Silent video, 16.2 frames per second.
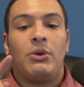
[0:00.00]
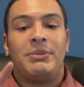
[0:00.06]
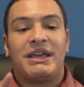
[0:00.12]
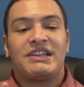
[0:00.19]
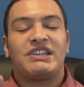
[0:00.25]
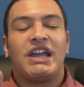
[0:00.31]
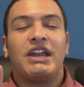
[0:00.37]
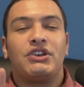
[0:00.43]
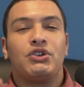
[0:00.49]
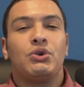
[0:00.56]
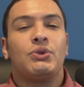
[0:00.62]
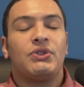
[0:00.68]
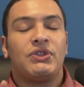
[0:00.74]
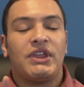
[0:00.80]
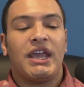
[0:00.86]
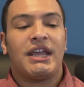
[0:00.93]
because I do
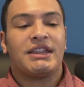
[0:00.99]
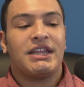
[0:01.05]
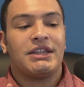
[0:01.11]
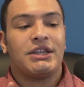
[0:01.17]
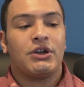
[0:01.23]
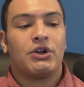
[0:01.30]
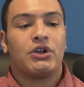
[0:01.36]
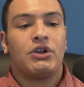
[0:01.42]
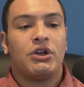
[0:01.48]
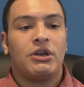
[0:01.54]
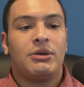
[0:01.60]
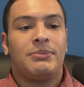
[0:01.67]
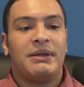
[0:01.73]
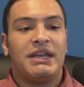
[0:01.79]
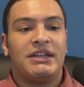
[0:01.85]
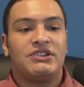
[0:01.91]
think that there
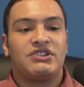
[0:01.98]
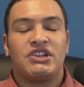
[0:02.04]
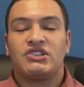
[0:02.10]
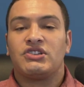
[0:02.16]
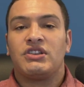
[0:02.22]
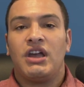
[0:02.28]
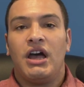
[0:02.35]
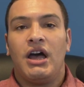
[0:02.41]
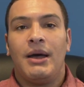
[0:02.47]
could be, just